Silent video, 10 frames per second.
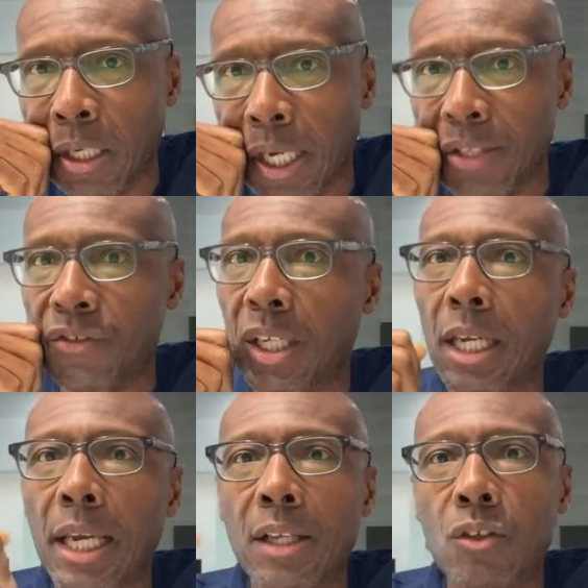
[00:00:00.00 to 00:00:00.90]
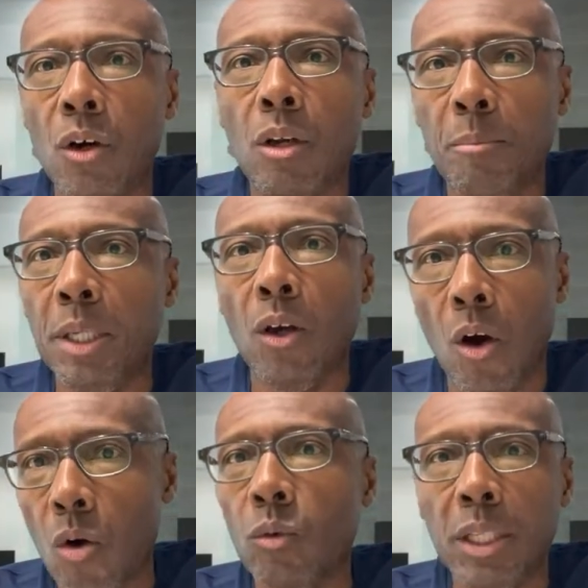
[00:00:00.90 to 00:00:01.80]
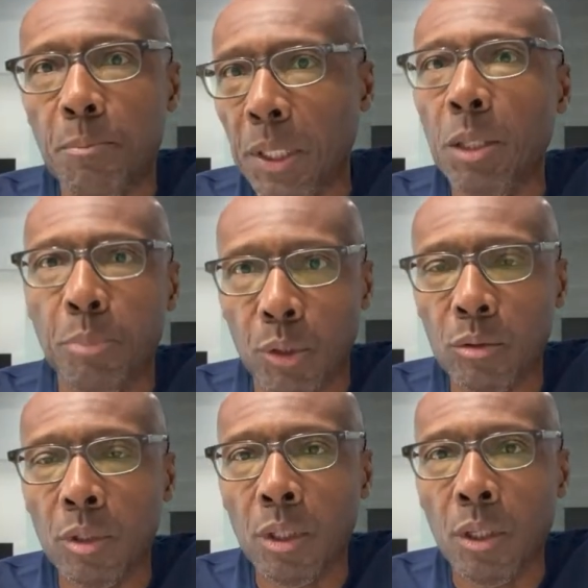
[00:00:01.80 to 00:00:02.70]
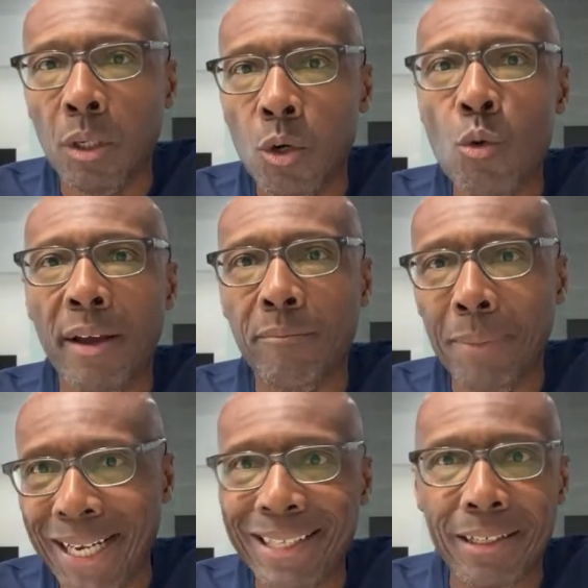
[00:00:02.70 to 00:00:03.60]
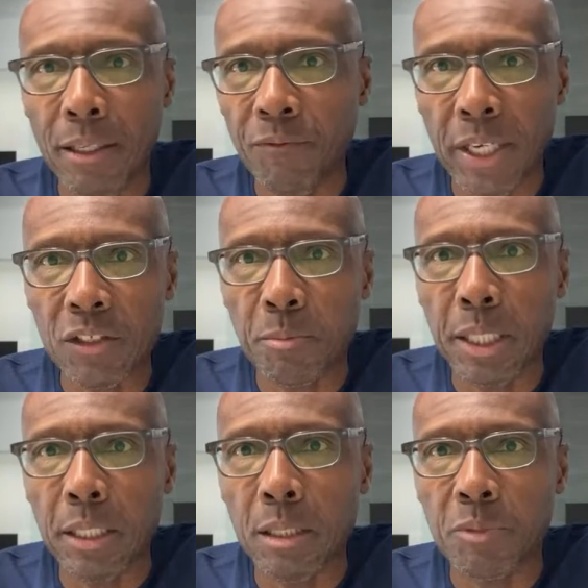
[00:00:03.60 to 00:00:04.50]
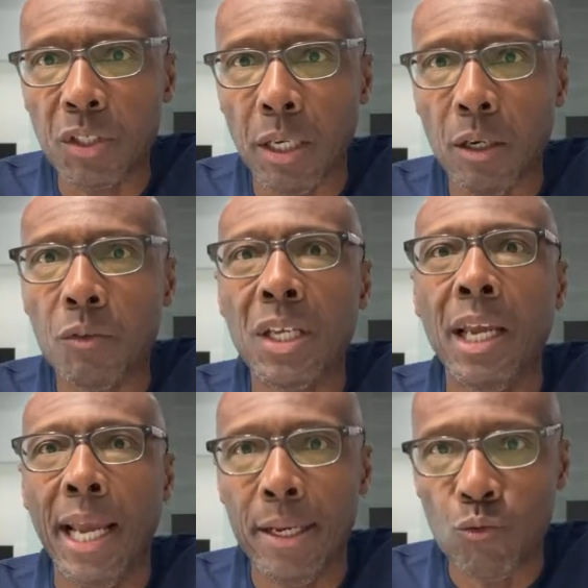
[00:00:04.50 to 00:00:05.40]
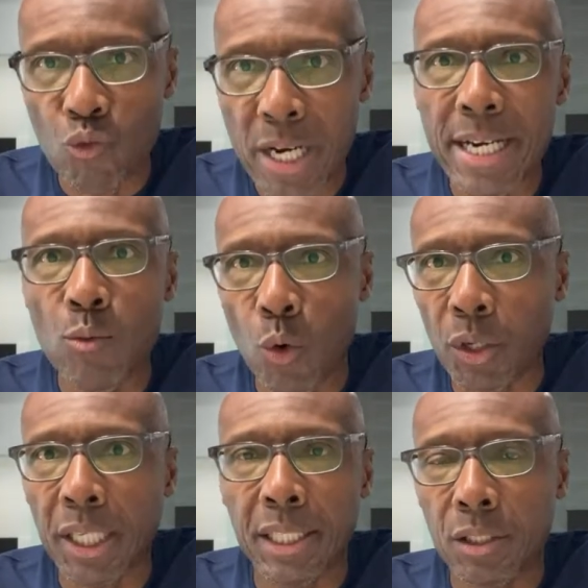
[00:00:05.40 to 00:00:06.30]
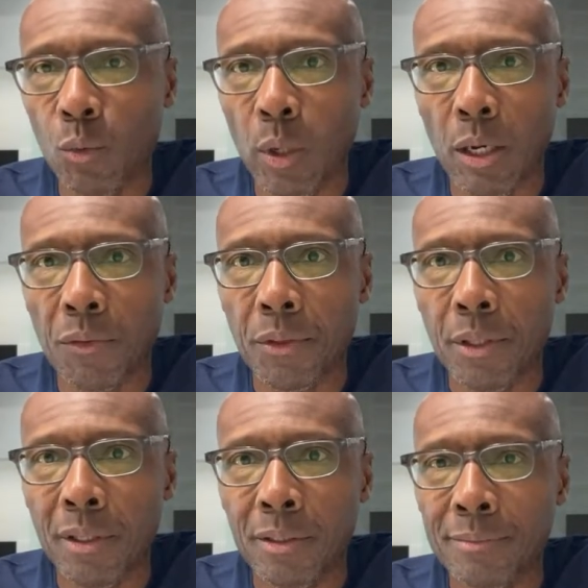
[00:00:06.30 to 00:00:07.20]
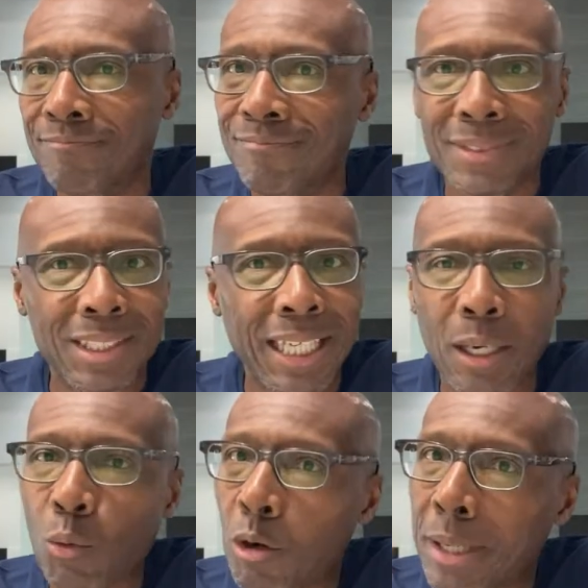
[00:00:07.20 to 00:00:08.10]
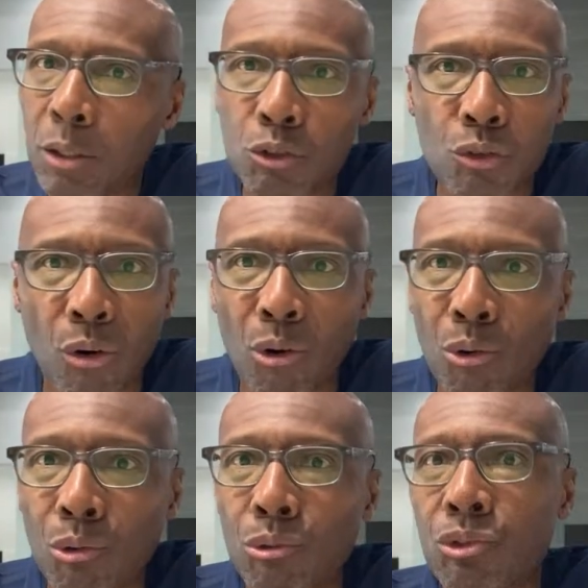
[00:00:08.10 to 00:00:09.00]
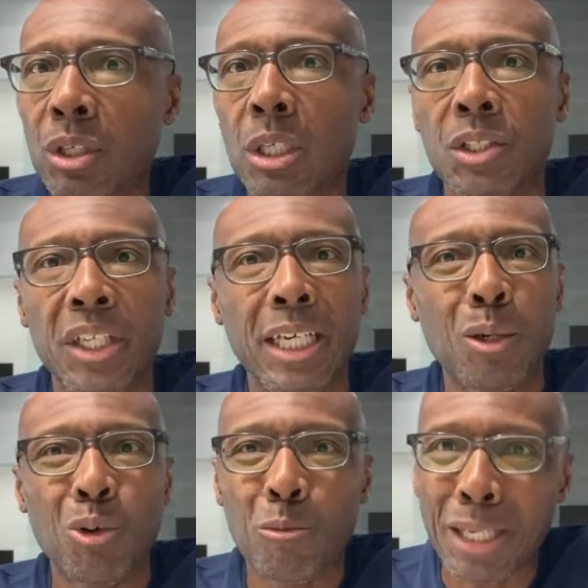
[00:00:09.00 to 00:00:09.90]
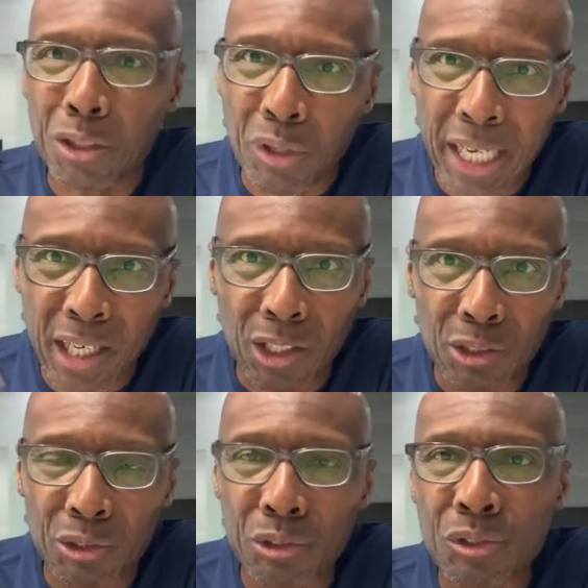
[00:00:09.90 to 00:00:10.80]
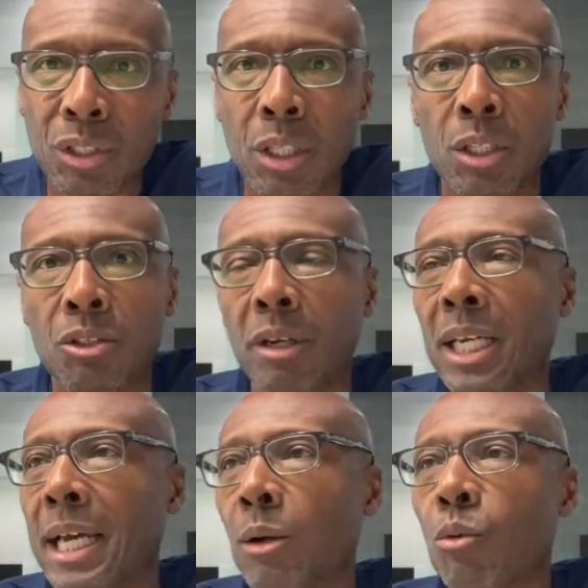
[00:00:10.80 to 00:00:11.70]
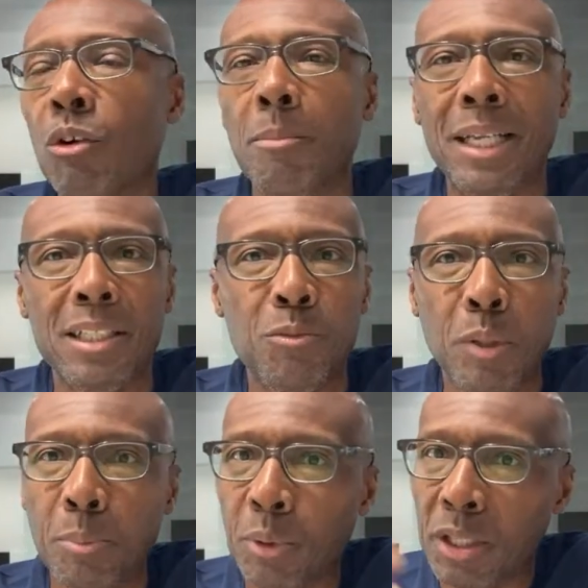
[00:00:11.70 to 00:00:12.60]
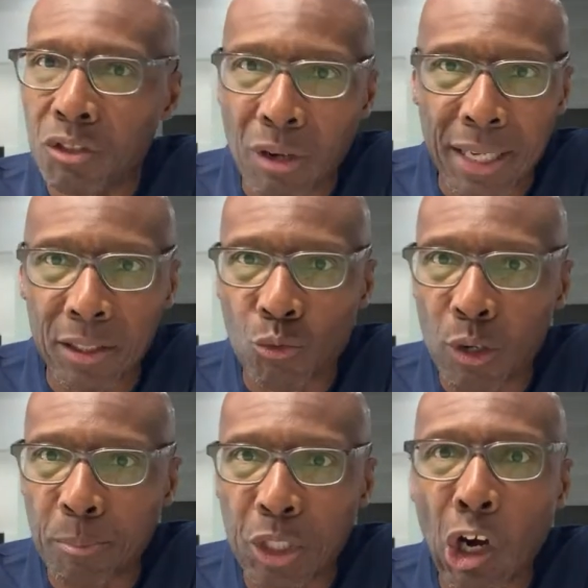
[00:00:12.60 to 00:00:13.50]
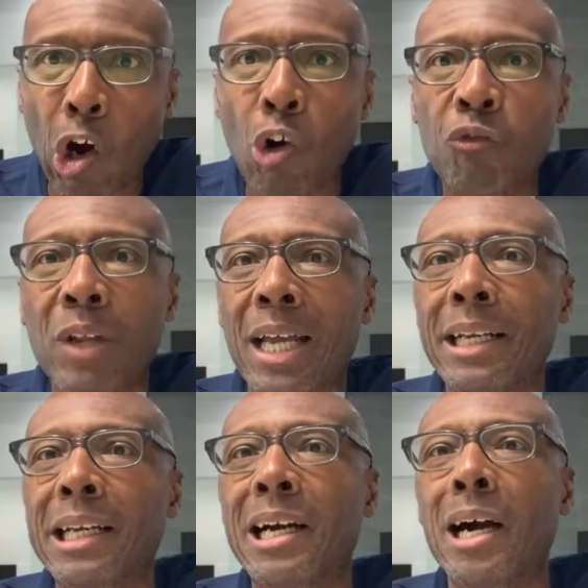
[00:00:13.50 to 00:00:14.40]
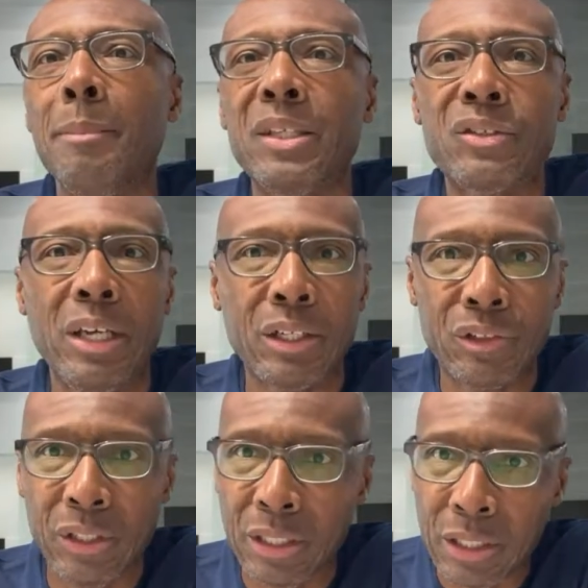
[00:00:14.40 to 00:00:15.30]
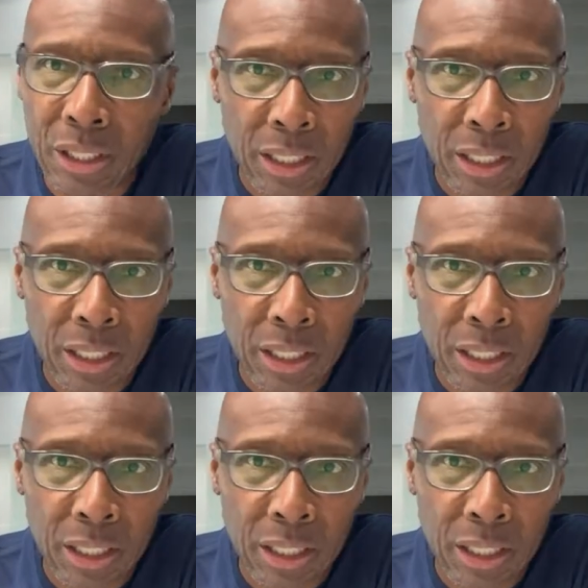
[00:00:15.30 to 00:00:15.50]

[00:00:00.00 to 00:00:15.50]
And see, it's going to be only people who have made an investment in themselves and really want to get to wealth. You ain't got to worry about no trolls. You ain't got to worry about no hecklers. You ain't got to worry about these people here trying to rip you off down in the comment section. And